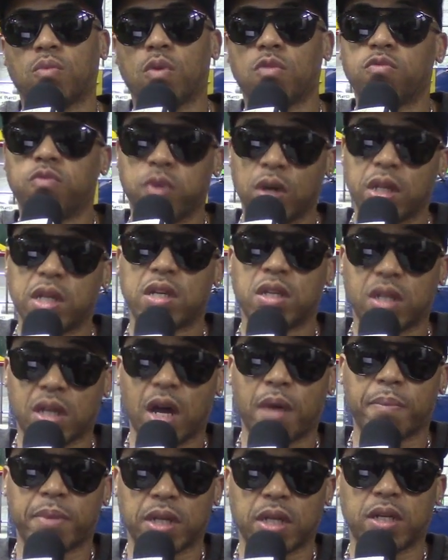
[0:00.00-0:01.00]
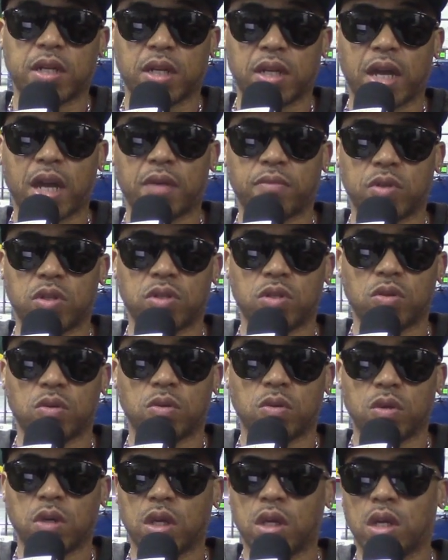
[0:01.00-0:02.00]
were really coming in the game to
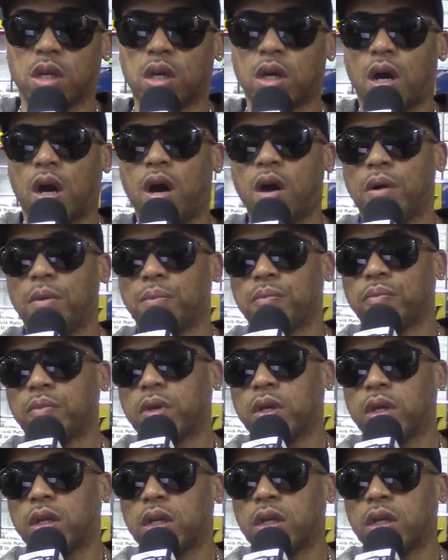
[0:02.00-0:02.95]
do. Um,